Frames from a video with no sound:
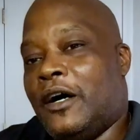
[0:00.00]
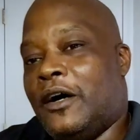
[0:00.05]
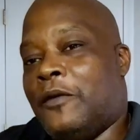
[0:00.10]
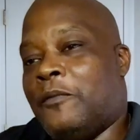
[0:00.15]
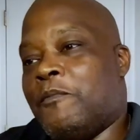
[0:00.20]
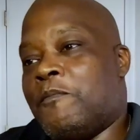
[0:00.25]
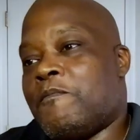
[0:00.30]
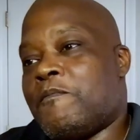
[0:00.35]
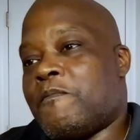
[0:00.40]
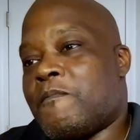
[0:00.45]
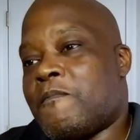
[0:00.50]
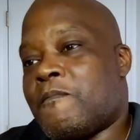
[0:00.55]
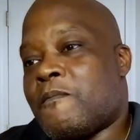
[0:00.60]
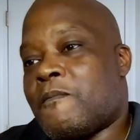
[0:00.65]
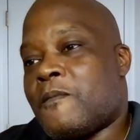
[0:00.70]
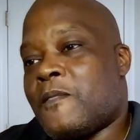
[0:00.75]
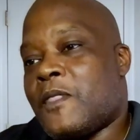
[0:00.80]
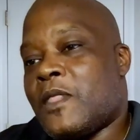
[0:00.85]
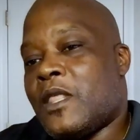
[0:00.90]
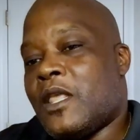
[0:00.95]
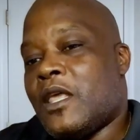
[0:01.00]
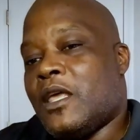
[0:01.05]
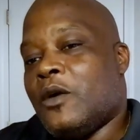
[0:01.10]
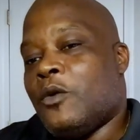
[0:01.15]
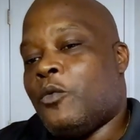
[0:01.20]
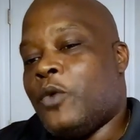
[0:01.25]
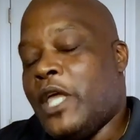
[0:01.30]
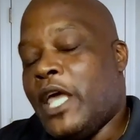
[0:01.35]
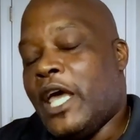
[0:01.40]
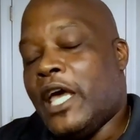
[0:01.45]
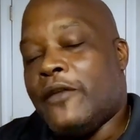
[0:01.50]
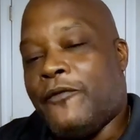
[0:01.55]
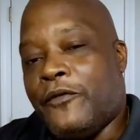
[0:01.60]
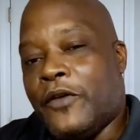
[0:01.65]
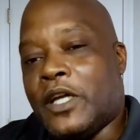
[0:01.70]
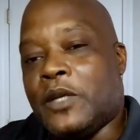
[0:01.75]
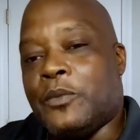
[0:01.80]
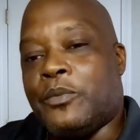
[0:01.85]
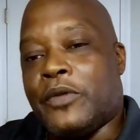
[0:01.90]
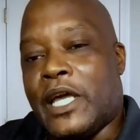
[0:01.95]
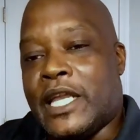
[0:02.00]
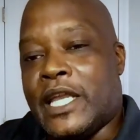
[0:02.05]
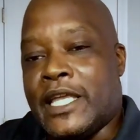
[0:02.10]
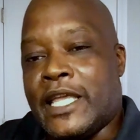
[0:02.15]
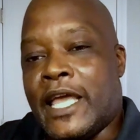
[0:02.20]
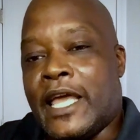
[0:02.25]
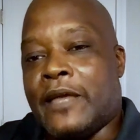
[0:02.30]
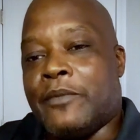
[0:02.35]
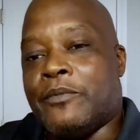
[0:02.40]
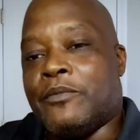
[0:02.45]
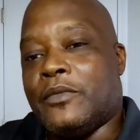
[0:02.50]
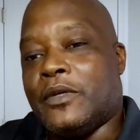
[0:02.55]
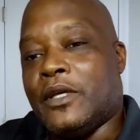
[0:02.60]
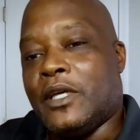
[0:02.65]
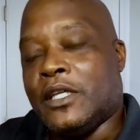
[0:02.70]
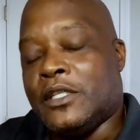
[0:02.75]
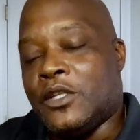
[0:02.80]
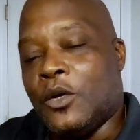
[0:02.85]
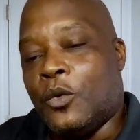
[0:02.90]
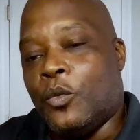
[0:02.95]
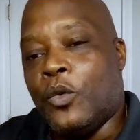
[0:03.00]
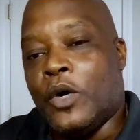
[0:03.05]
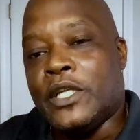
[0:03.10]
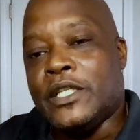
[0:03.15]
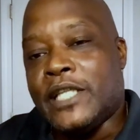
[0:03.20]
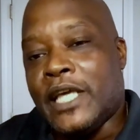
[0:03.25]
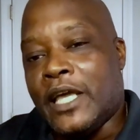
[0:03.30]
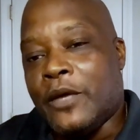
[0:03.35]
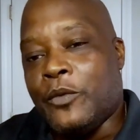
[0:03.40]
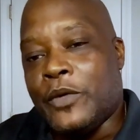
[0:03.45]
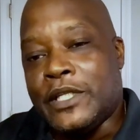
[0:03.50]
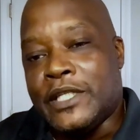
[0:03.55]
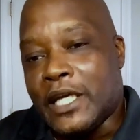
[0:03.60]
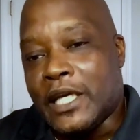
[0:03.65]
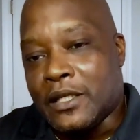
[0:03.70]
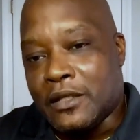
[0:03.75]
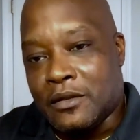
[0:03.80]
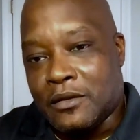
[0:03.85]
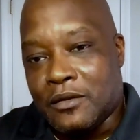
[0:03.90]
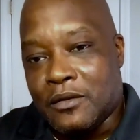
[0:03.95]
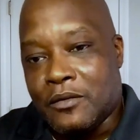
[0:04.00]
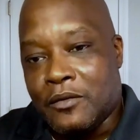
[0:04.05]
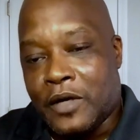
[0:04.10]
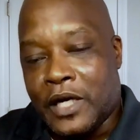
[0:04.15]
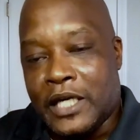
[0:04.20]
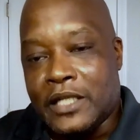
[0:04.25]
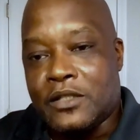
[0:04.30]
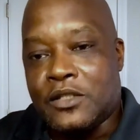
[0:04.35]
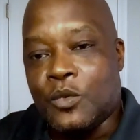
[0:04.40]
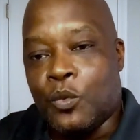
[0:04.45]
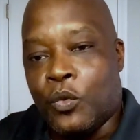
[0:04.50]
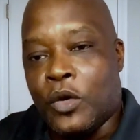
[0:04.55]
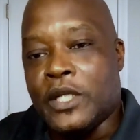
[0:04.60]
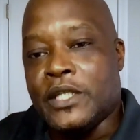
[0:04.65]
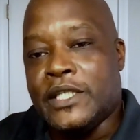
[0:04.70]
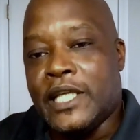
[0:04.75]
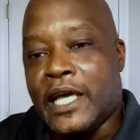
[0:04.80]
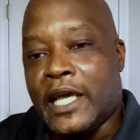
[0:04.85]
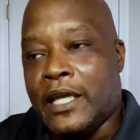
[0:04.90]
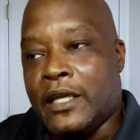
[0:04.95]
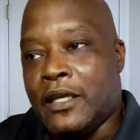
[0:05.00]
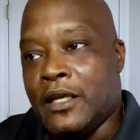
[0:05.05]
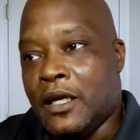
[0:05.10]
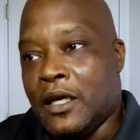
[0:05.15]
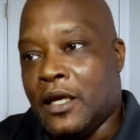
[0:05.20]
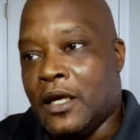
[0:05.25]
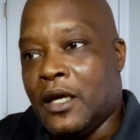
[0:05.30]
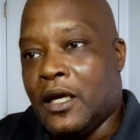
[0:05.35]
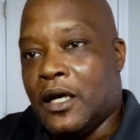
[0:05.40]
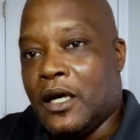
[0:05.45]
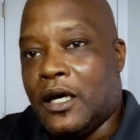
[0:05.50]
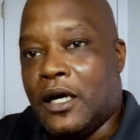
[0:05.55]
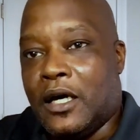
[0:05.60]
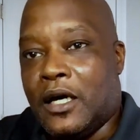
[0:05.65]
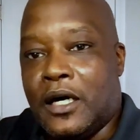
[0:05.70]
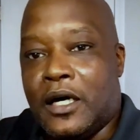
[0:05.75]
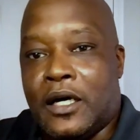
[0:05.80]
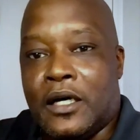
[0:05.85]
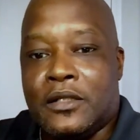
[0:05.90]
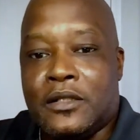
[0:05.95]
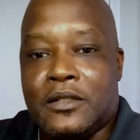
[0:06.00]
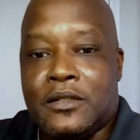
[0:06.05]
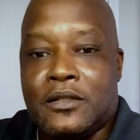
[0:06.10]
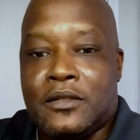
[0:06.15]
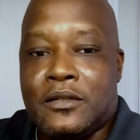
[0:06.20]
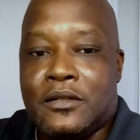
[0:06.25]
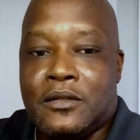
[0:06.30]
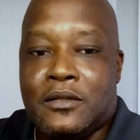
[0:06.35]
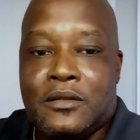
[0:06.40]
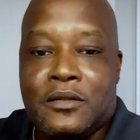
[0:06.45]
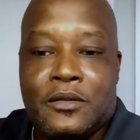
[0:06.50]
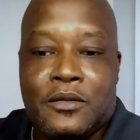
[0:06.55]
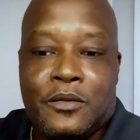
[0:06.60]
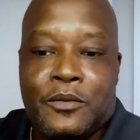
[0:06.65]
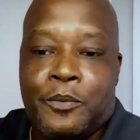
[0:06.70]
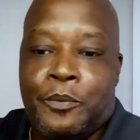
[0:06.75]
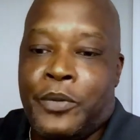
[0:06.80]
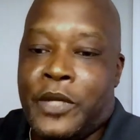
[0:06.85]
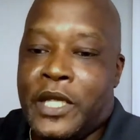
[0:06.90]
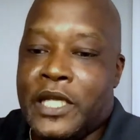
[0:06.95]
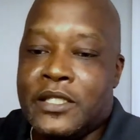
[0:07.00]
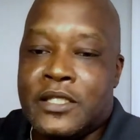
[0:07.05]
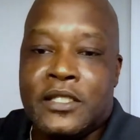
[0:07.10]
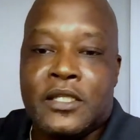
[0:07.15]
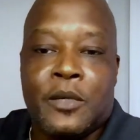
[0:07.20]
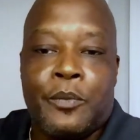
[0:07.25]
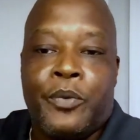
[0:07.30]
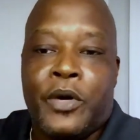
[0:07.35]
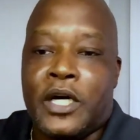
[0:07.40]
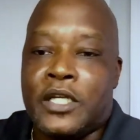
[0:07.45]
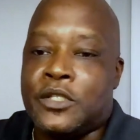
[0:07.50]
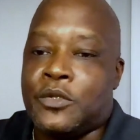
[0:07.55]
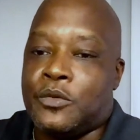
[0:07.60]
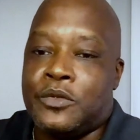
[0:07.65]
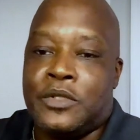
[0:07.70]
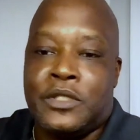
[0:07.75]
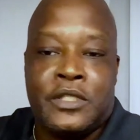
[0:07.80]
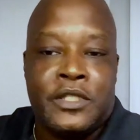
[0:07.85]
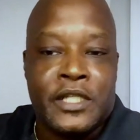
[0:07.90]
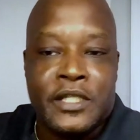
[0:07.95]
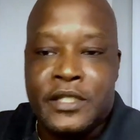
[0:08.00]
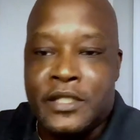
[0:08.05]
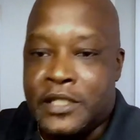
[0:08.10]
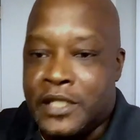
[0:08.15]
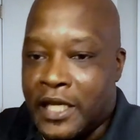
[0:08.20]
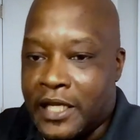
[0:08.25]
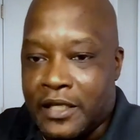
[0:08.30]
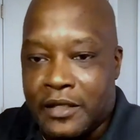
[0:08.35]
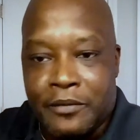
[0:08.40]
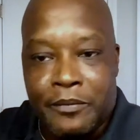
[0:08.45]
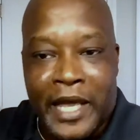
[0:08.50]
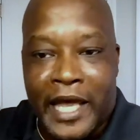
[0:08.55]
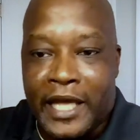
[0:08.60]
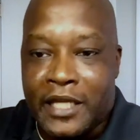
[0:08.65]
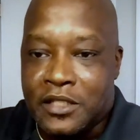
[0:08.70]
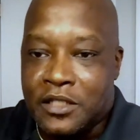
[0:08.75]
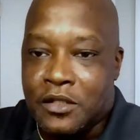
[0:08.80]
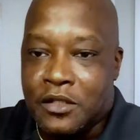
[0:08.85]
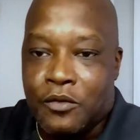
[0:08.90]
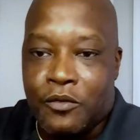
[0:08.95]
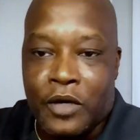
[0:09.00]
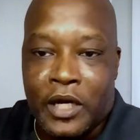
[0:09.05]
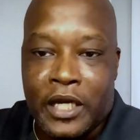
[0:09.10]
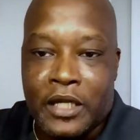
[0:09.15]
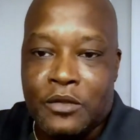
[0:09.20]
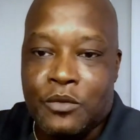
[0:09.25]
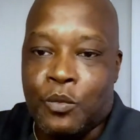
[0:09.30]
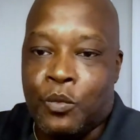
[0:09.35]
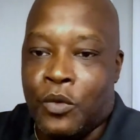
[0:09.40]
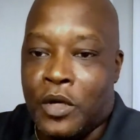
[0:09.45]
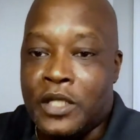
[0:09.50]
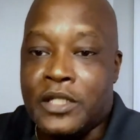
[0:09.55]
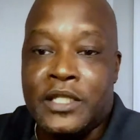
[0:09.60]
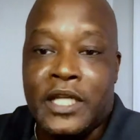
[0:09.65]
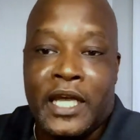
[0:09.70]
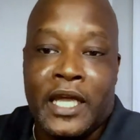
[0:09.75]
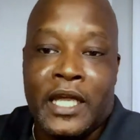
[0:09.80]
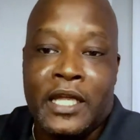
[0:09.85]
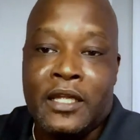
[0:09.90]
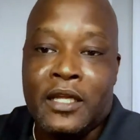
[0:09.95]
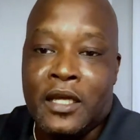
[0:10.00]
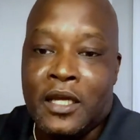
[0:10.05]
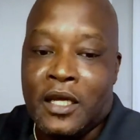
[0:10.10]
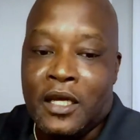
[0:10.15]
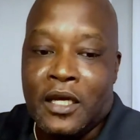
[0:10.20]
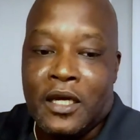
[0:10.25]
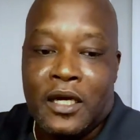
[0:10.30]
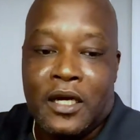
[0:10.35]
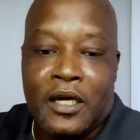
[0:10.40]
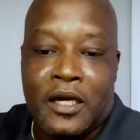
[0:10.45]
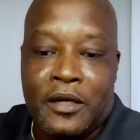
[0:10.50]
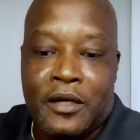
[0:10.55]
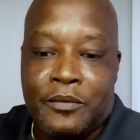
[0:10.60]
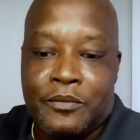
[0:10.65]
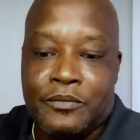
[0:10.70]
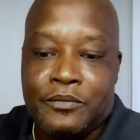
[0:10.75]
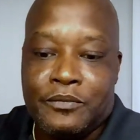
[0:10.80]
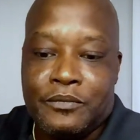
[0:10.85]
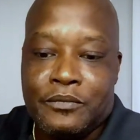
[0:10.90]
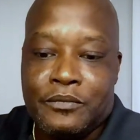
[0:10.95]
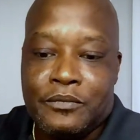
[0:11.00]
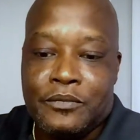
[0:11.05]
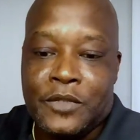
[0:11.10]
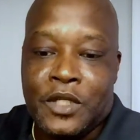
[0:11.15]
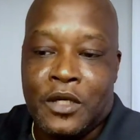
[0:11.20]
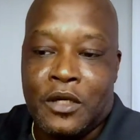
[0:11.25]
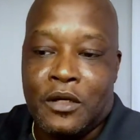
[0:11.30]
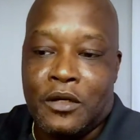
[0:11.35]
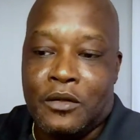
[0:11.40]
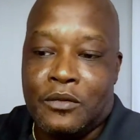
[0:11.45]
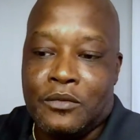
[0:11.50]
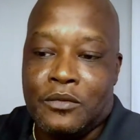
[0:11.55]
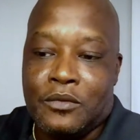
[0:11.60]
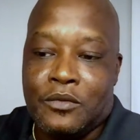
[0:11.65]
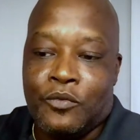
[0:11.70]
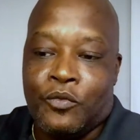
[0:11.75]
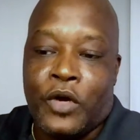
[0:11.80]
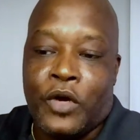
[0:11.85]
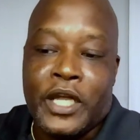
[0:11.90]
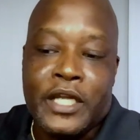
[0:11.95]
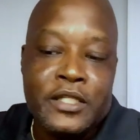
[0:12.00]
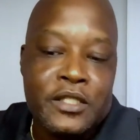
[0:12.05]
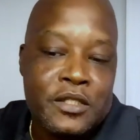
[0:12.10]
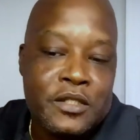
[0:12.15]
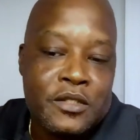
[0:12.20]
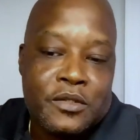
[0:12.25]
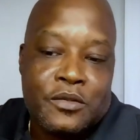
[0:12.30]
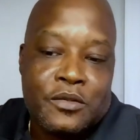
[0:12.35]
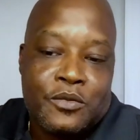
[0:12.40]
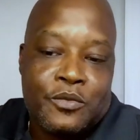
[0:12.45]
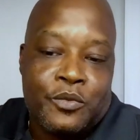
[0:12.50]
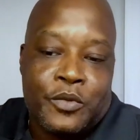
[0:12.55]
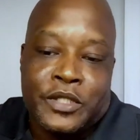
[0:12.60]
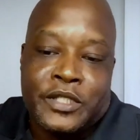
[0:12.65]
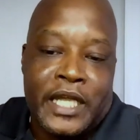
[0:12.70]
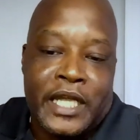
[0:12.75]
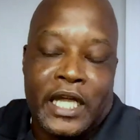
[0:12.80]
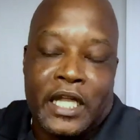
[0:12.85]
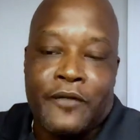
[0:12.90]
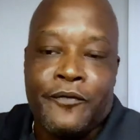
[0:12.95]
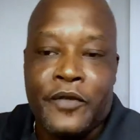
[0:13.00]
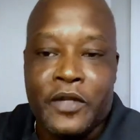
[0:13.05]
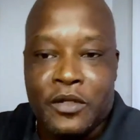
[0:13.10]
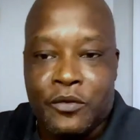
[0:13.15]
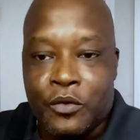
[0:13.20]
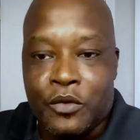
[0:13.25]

And um, we had fun playing a game until one day we didn't, right? One day, uh, pieces of puzzle just didn't match, right? One day, um, you know, race was the elephant in the